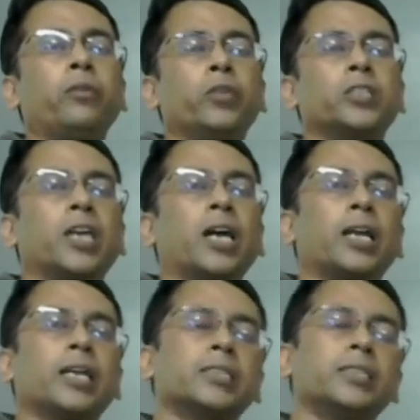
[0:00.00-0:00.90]
which are
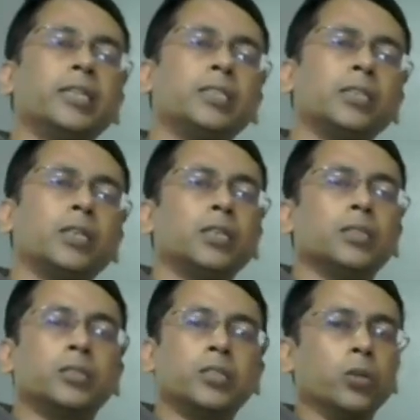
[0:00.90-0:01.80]
less than
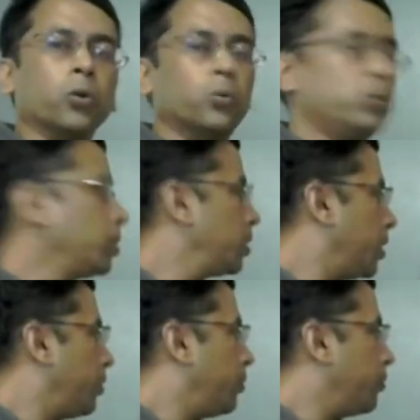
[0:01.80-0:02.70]
0.
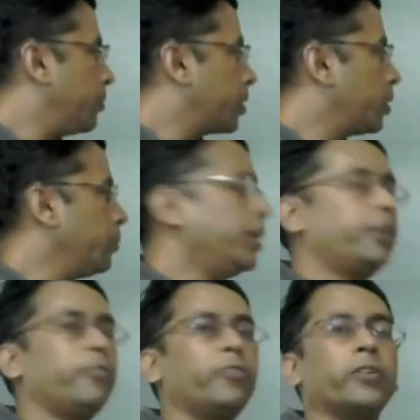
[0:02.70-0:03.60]

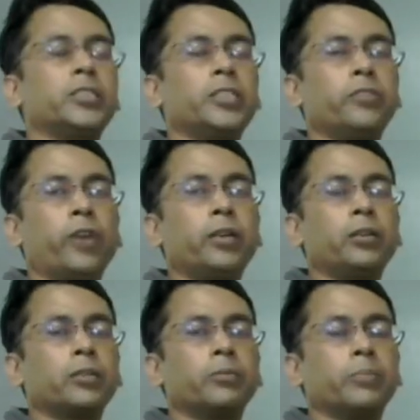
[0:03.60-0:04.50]
Cumulative frequency 1
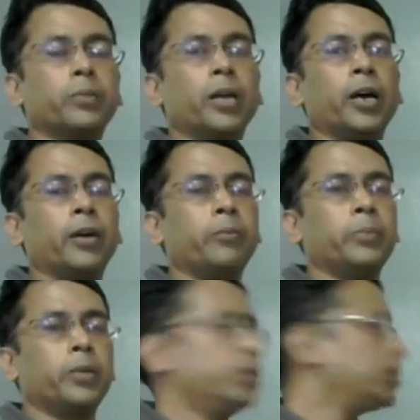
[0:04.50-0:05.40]

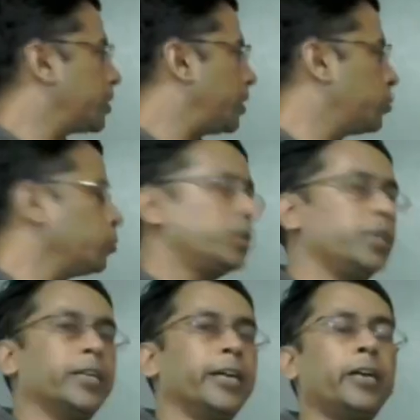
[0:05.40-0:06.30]
is equal to
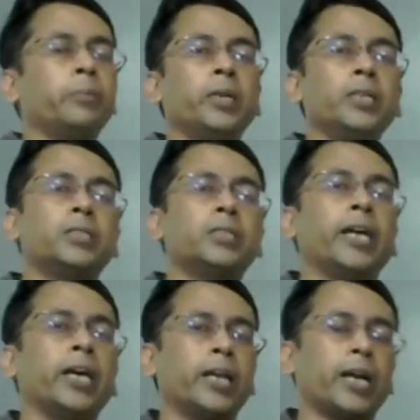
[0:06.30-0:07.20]
3. It means
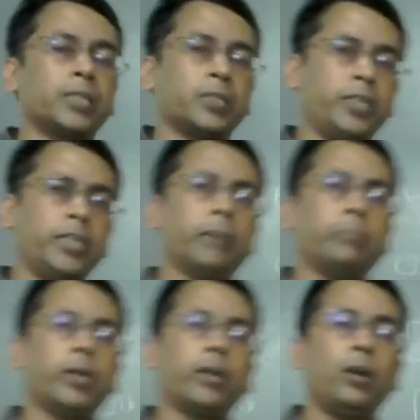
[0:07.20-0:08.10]
there are 3
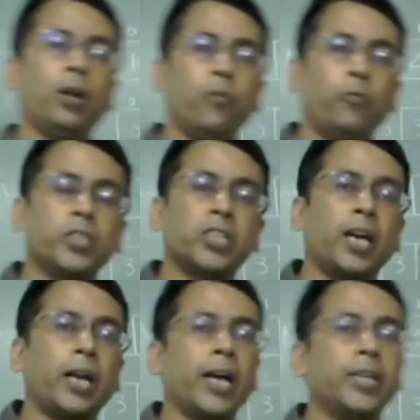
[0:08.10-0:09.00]
numbers which
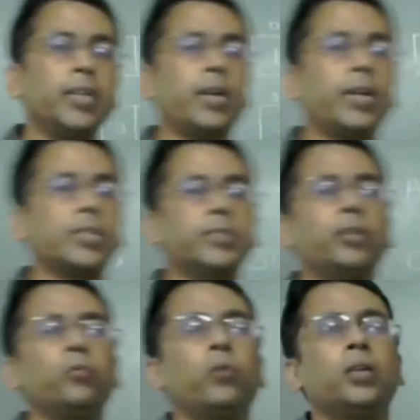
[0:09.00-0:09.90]
are either less than 1